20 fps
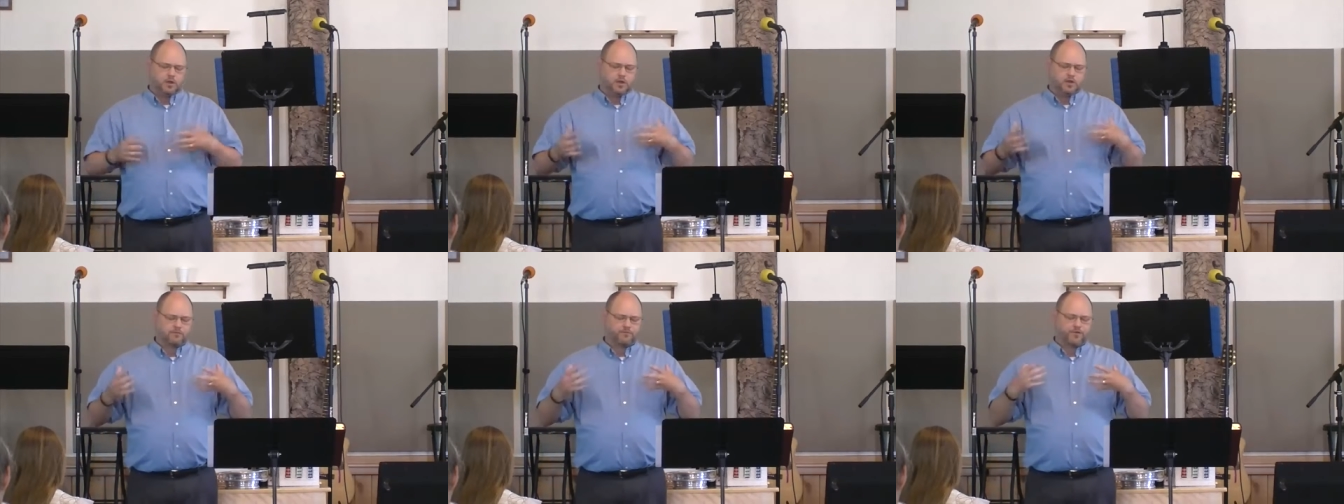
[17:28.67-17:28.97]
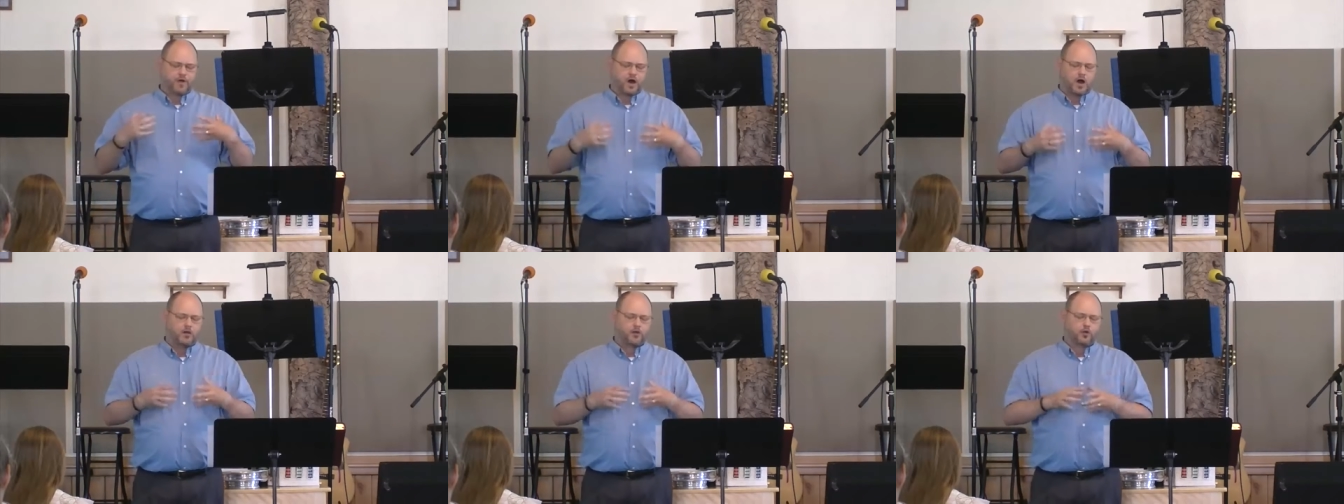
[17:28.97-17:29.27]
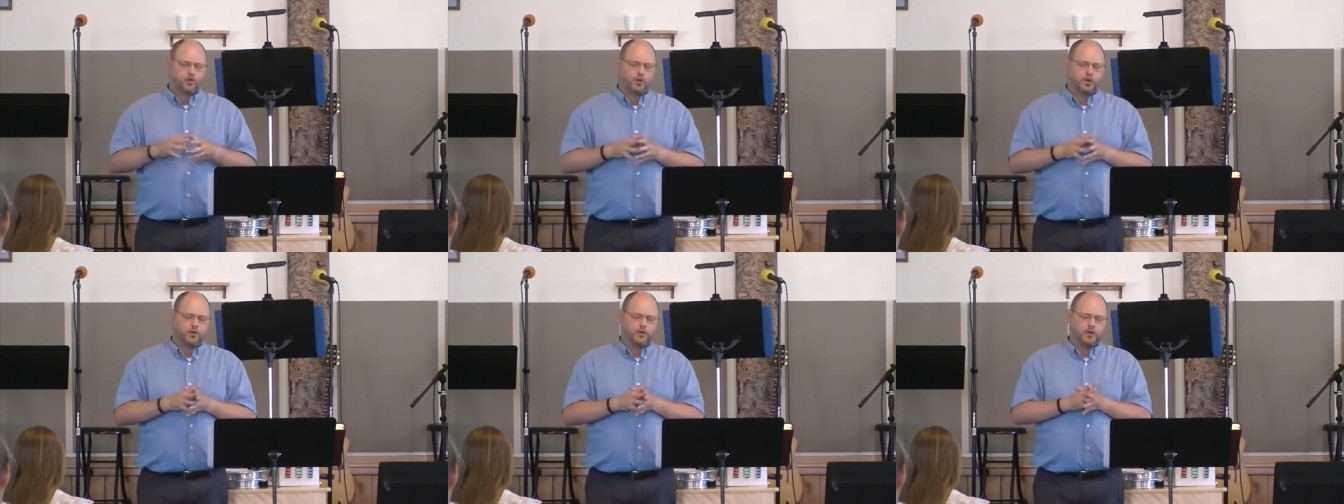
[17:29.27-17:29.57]
that
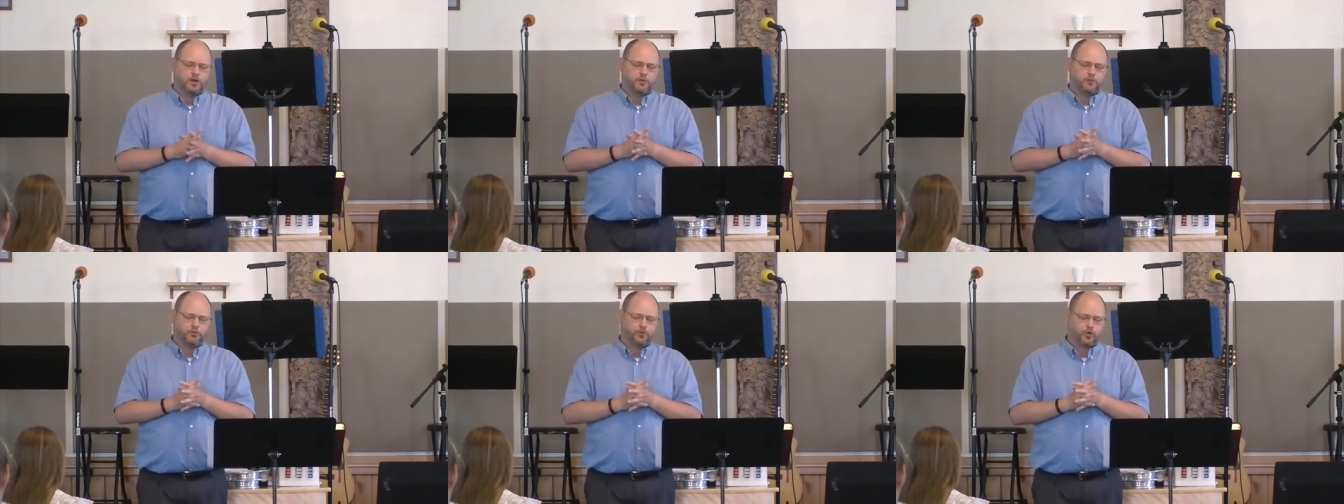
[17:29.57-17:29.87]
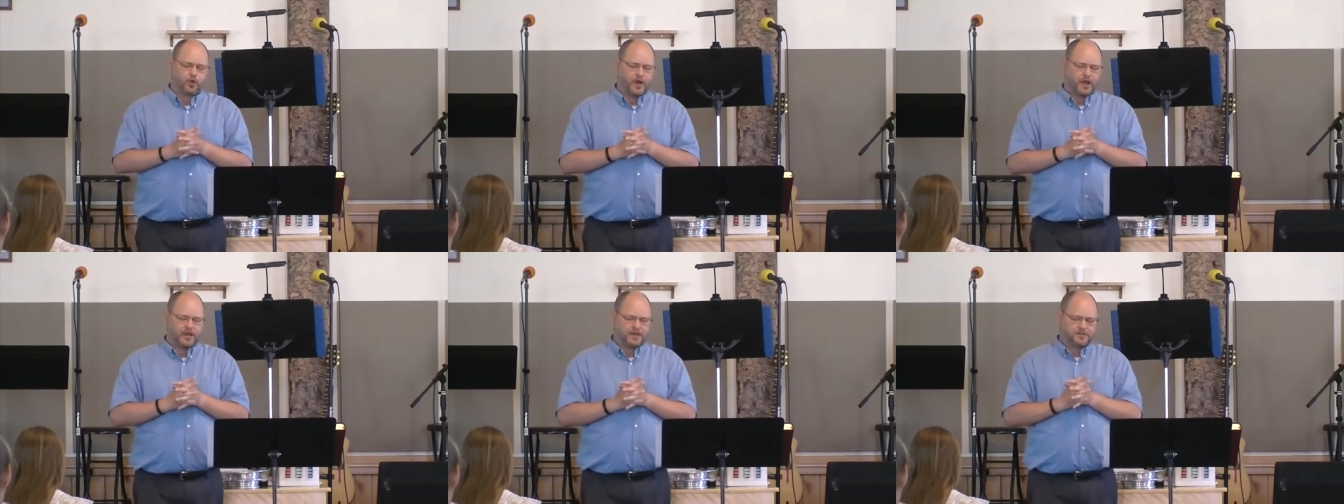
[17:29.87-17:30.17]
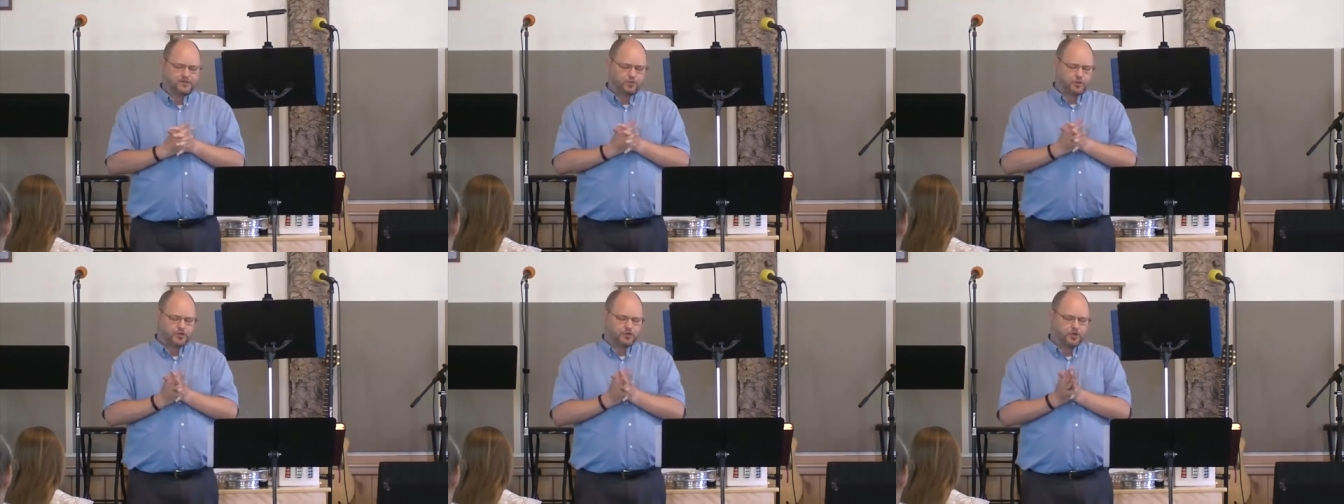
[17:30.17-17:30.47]
Father, we would
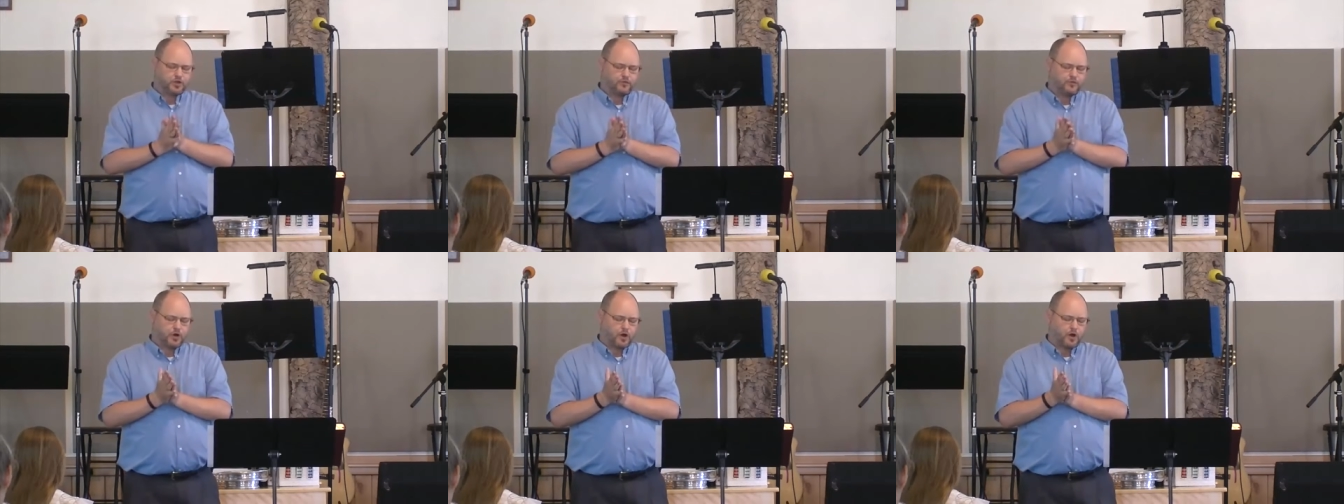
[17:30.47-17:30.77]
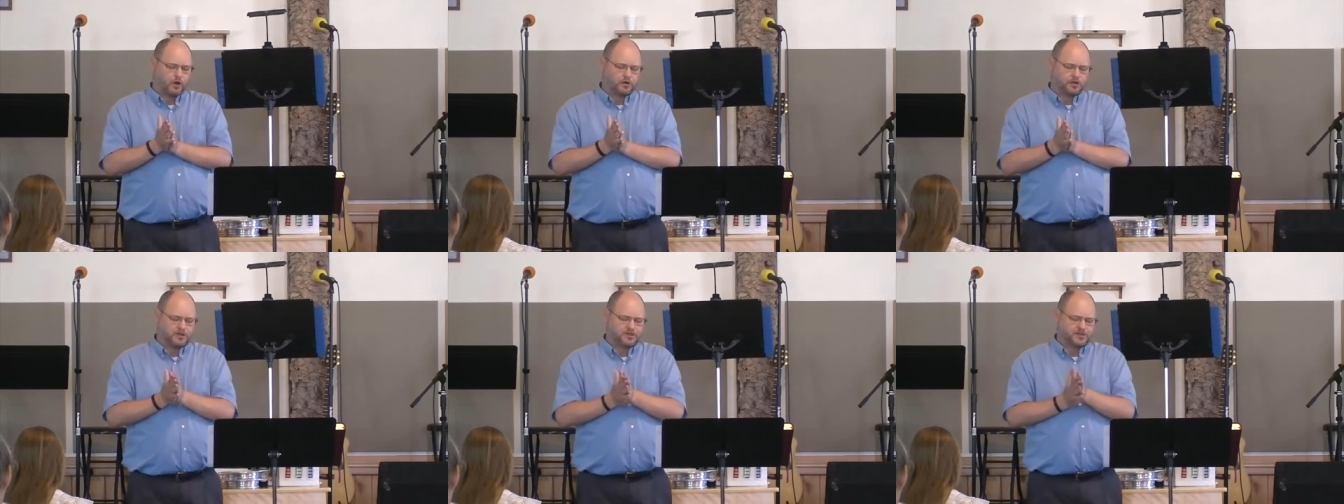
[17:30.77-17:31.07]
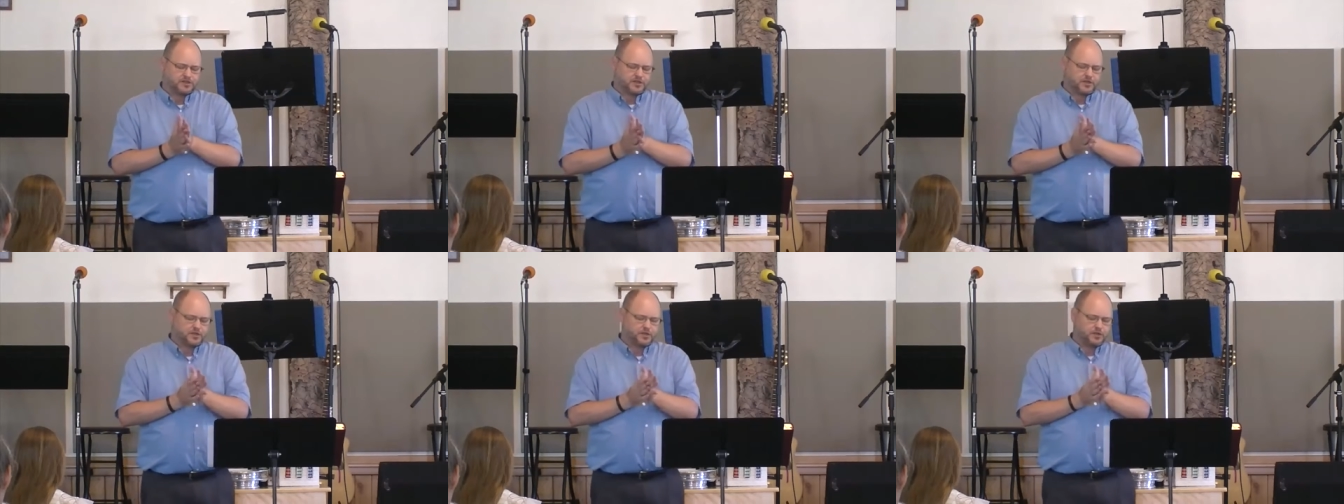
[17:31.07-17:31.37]
embrace what you have called
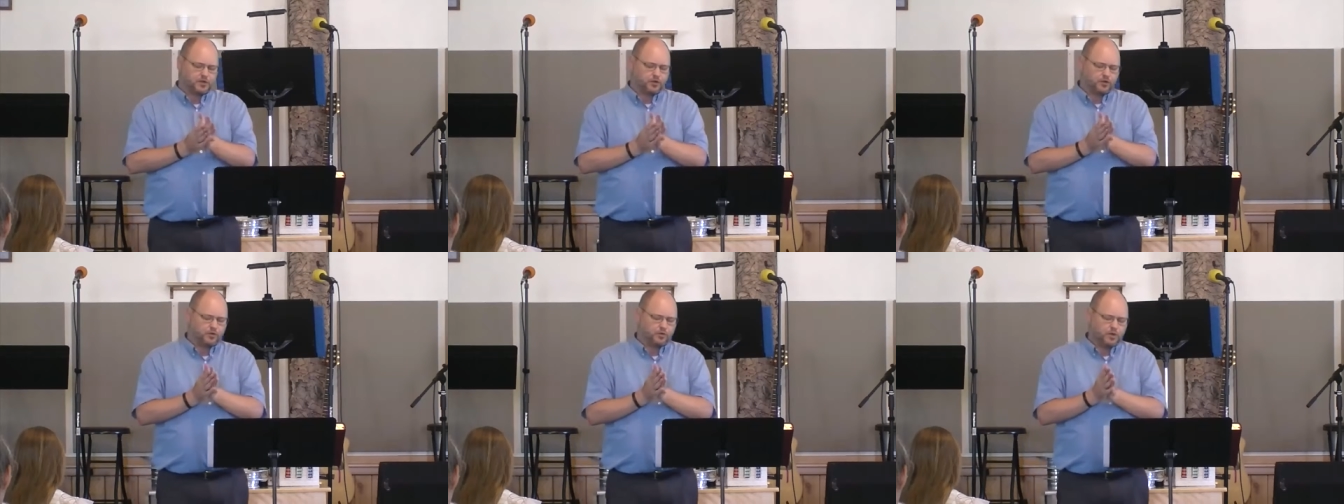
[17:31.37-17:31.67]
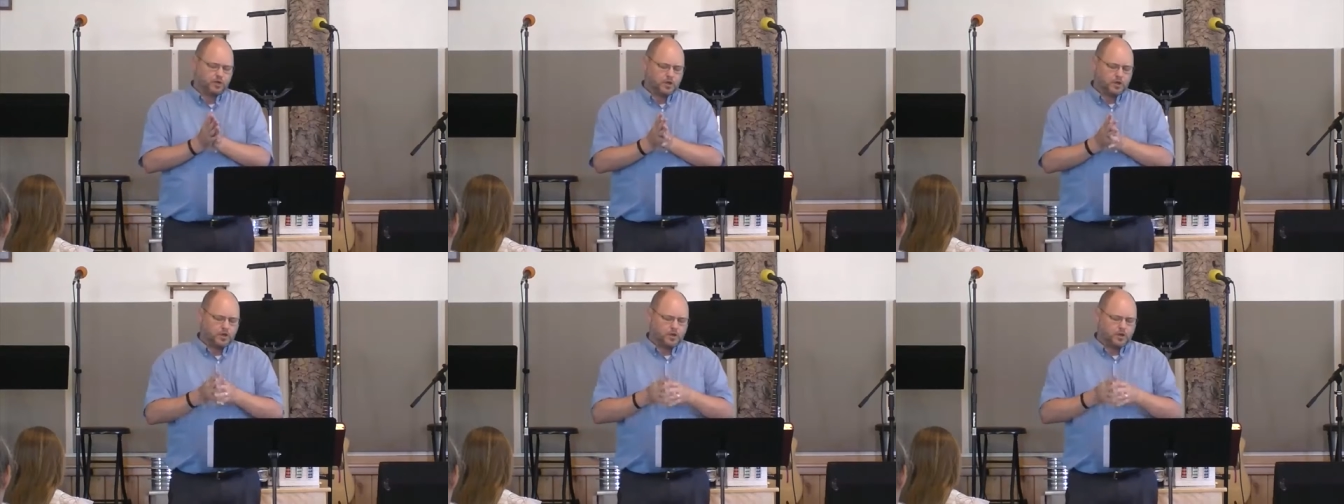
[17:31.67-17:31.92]
us to do.